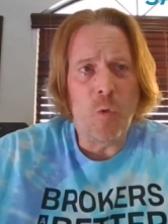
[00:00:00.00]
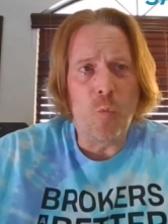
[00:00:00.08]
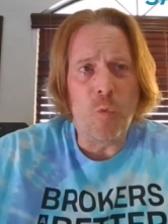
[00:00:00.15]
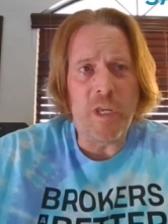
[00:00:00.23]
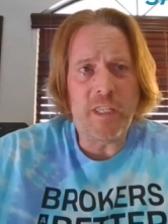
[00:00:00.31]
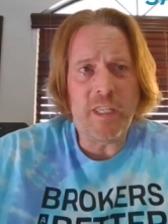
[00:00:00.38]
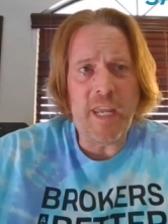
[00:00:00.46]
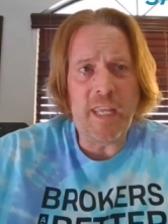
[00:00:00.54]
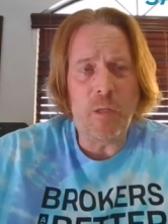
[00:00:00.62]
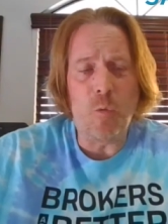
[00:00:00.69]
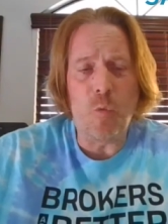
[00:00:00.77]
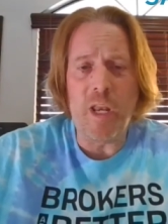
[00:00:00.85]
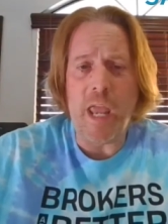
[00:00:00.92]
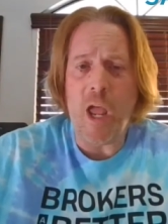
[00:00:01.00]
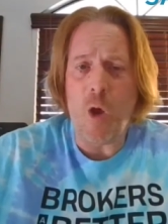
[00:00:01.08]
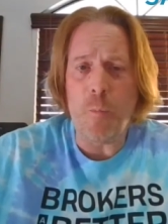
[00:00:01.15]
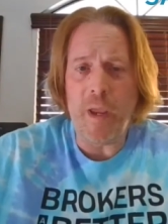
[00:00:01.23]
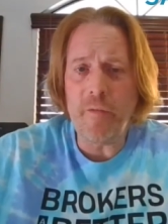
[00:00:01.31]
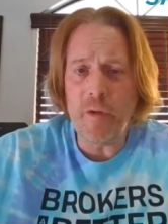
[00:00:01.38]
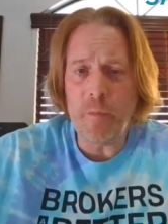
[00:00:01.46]
We tend to want to
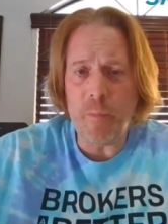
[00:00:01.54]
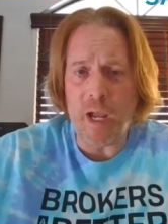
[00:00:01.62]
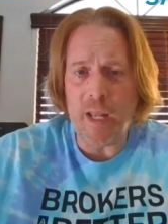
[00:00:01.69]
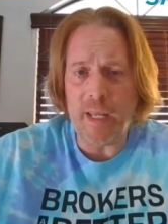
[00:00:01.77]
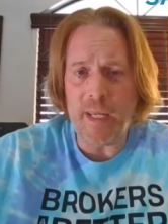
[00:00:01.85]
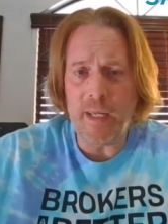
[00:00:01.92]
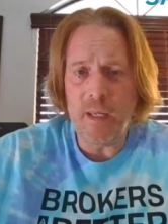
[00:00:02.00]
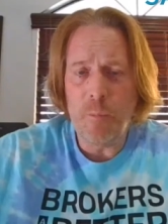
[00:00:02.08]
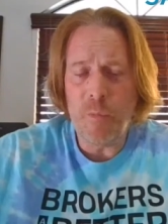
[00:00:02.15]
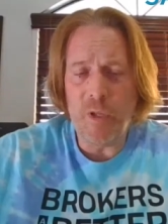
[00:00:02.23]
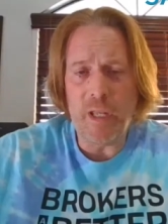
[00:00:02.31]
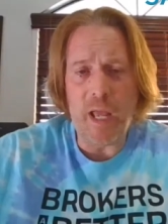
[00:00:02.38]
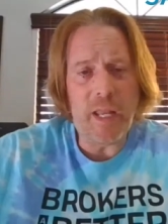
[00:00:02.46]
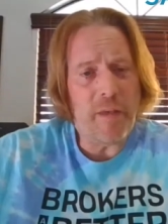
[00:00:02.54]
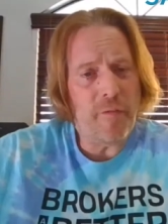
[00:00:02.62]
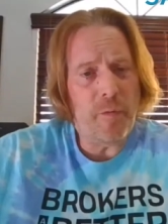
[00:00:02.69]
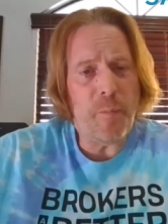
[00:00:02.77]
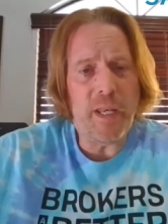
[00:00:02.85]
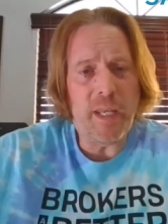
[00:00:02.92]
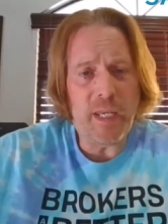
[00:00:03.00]
help everybody, but not
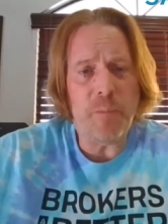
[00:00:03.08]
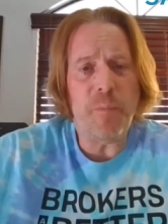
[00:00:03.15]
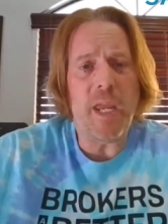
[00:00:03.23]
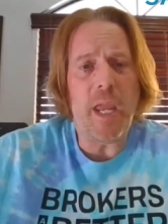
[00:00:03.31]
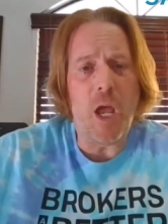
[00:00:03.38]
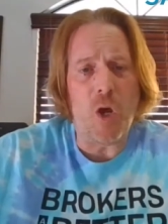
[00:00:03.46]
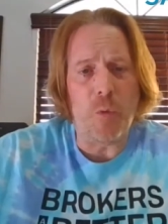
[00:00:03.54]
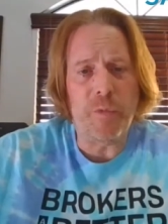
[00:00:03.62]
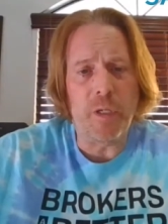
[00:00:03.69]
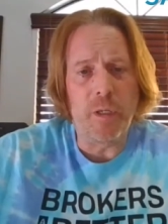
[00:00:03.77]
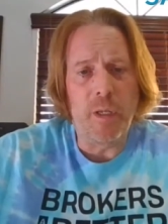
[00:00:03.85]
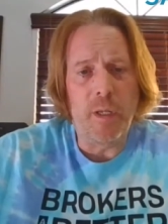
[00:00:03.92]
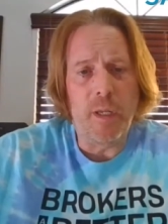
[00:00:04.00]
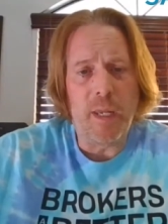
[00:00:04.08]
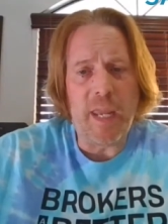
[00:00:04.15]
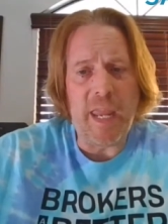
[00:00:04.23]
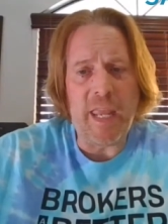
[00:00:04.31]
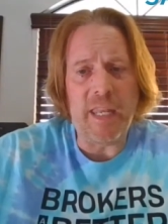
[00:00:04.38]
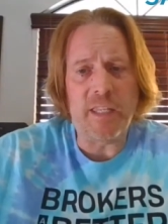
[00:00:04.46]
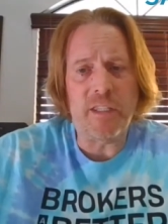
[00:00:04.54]
everybody can be helped.
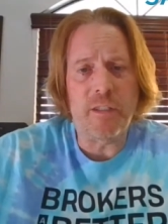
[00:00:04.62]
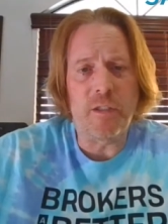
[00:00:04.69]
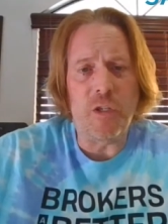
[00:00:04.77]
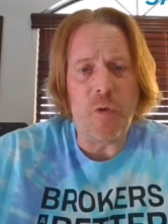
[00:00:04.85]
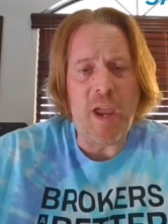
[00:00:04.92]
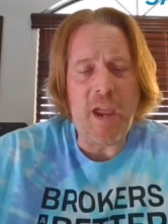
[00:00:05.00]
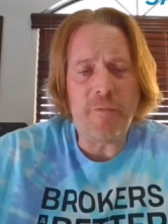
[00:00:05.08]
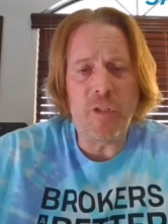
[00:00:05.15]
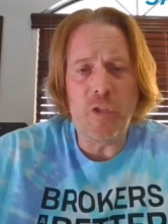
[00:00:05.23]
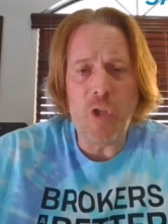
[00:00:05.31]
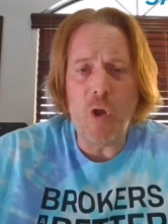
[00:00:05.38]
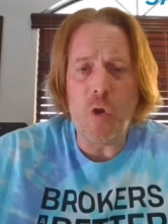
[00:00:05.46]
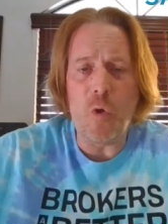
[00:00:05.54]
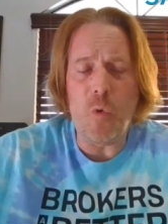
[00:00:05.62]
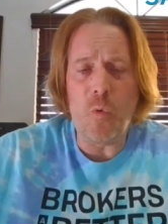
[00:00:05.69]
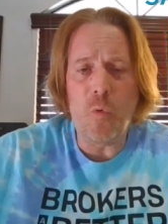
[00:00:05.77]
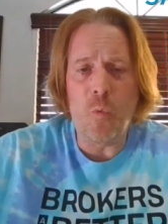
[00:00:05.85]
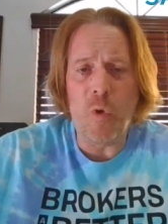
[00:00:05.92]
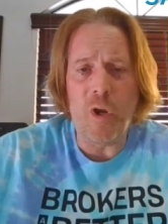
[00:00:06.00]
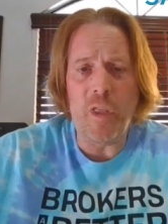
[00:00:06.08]
And it's you have to
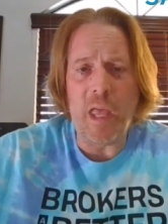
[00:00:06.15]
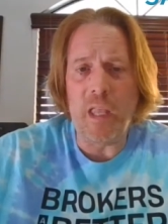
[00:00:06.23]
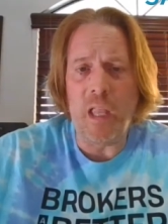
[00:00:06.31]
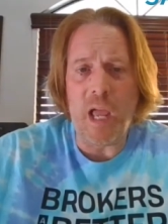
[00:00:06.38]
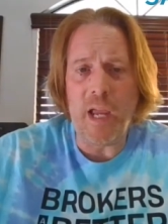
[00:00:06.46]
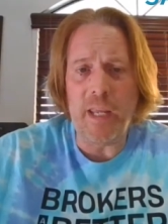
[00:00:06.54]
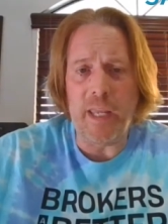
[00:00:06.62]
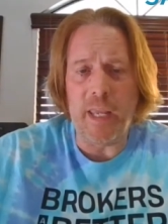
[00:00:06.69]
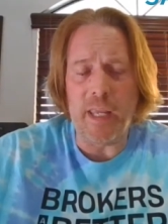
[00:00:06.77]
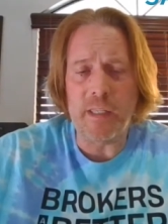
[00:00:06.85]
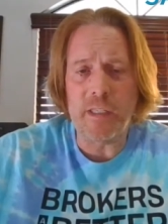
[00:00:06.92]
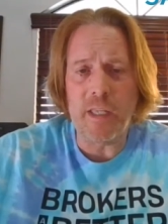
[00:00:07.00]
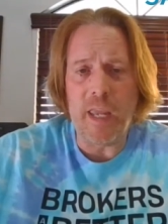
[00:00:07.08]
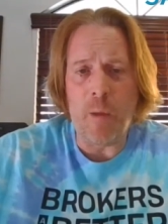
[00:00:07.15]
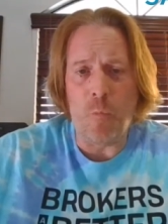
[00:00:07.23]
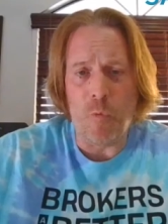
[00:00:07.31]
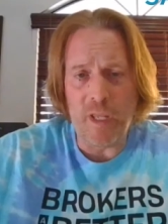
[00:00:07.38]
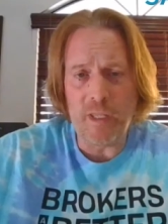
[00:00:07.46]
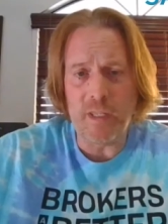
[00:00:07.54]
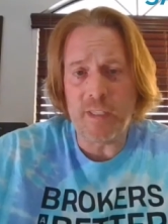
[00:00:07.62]
know where that line is and
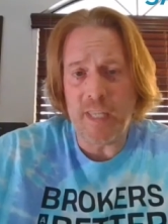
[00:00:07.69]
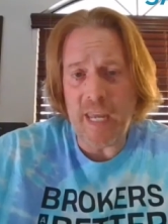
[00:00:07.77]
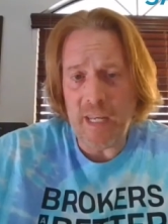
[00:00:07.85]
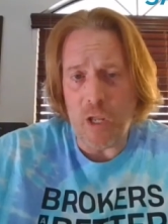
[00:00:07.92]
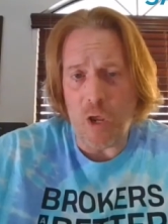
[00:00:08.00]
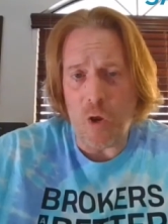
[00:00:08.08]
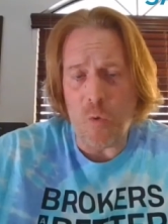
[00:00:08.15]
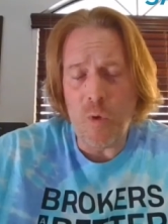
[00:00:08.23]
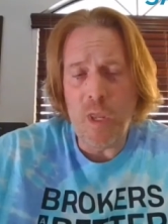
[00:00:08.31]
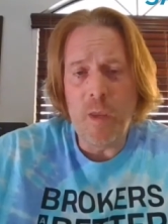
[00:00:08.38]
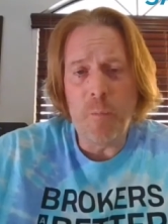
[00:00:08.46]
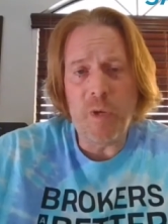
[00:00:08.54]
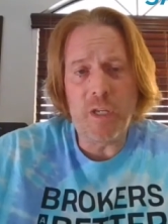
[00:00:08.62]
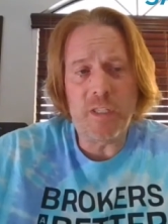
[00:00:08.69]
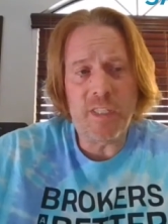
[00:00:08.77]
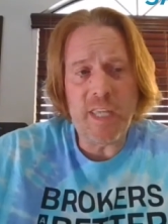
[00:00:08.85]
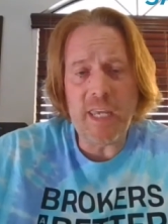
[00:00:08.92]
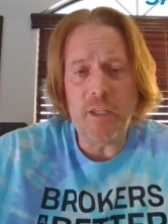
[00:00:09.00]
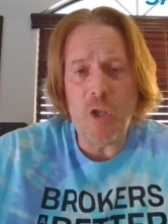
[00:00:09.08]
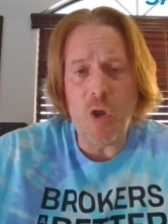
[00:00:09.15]
when to say no, because
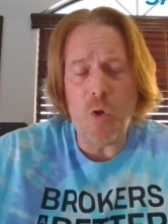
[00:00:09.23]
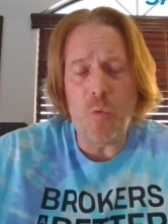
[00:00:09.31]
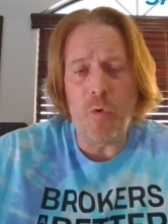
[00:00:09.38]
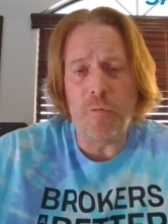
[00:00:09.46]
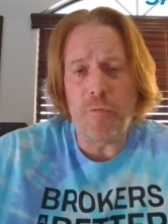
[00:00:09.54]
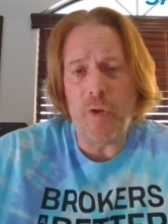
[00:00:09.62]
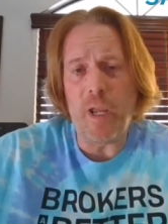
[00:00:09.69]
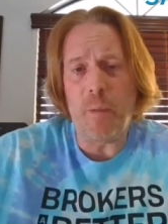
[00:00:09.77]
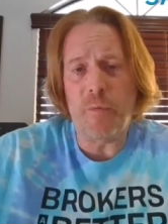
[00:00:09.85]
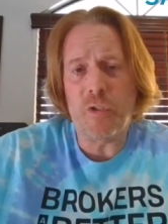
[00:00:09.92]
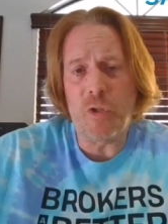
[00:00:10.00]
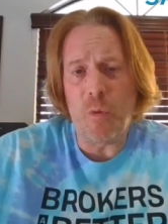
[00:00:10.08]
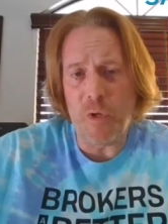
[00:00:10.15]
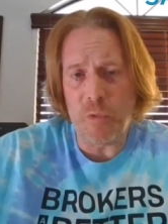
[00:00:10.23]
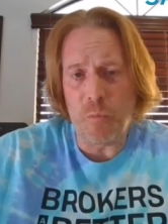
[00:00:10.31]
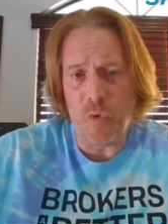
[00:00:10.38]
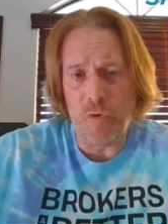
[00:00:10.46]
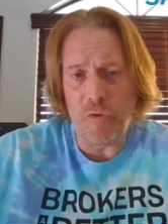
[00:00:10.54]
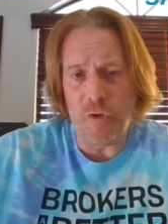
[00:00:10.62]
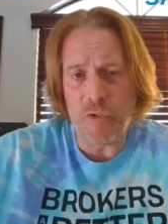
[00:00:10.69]
saying no will free up so much
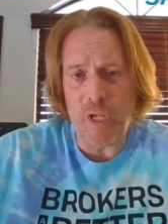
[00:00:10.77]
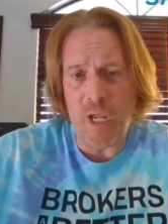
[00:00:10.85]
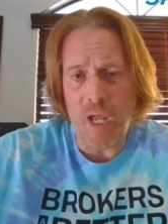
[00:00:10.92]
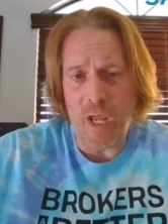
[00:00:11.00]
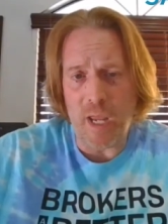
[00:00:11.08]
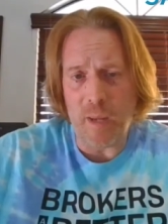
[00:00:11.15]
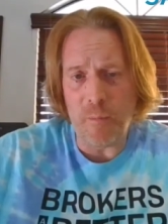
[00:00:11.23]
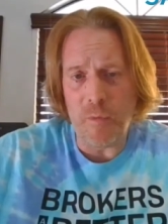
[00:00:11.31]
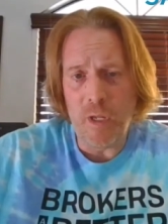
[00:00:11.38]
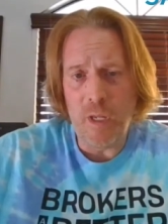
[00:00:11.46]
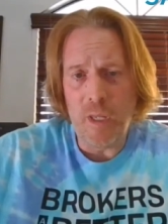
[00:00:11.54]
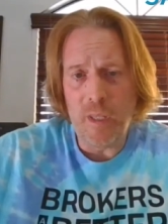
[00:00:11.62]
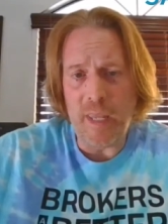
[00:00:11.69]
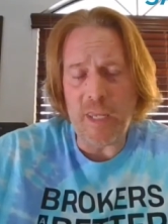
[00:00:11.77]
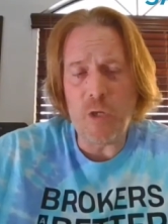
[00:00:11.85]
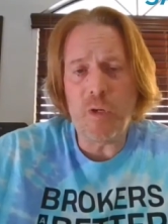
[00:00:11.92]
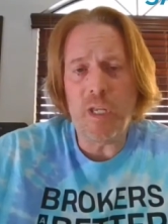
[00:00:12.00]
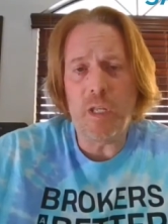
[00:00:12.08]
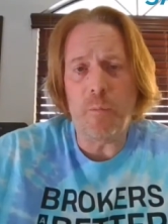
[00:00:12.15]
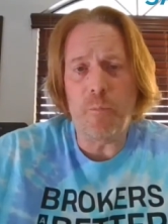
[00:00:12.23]
more of your time that
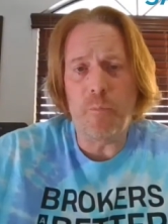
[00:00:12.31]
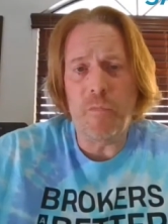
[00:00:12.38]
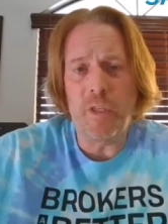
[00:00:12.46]
you can